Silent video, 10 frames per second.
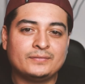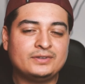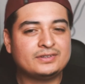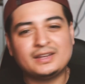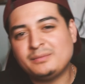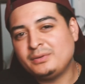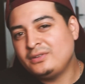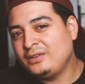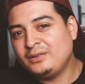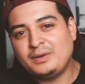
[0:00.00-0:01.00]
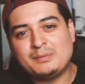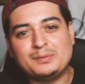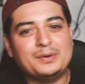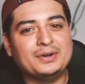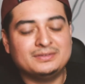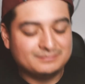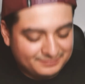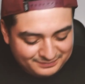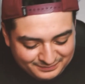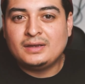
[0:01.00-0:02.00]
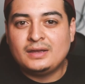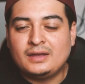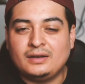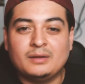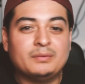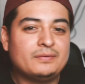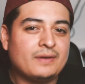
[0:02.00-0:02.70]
Just get a Brazilian rainbow boa. Number